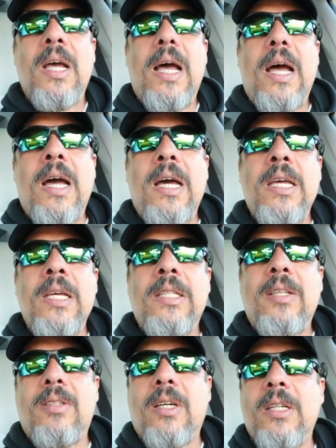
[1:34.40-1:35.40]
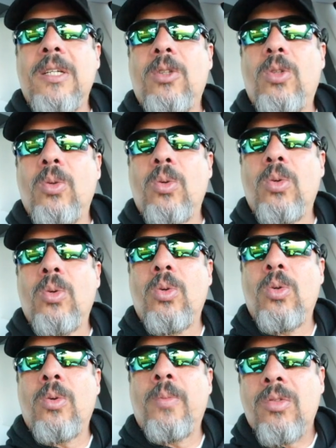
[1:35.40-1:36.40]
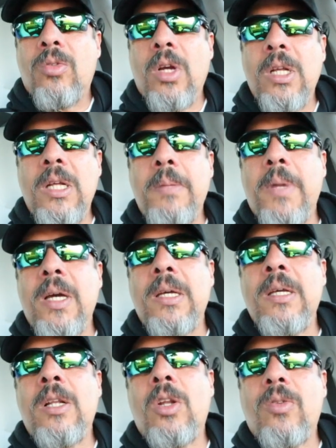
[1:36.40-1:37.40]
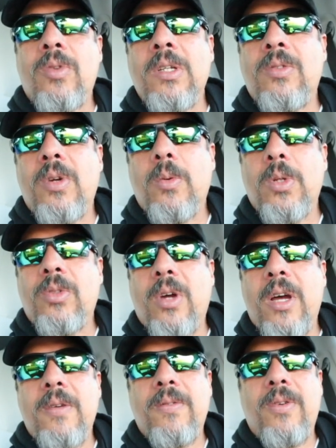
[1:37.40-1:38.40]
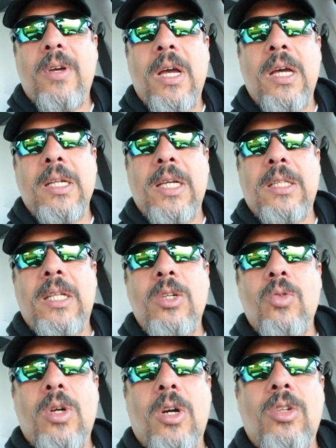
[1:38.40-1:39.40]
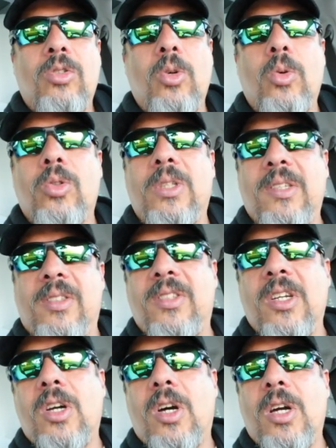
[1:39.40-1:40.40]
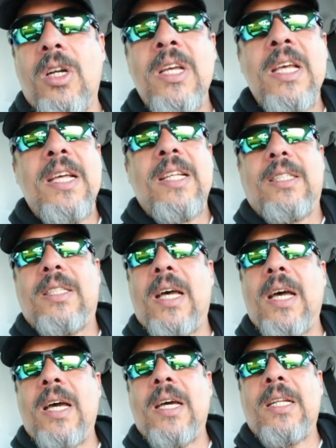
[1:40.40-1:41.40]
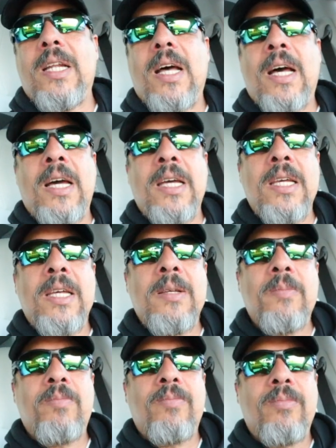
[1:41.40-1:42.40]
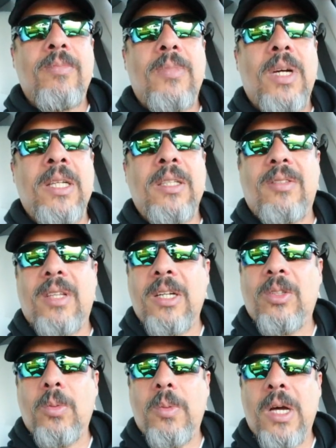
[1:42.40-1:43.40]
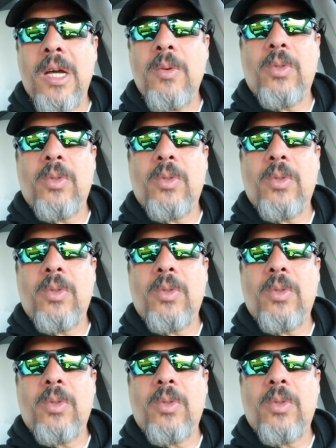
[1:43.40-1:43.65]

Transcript: I decided to trade in my long range rear wheel drive and get the new car. So this is the car that I decided to buy.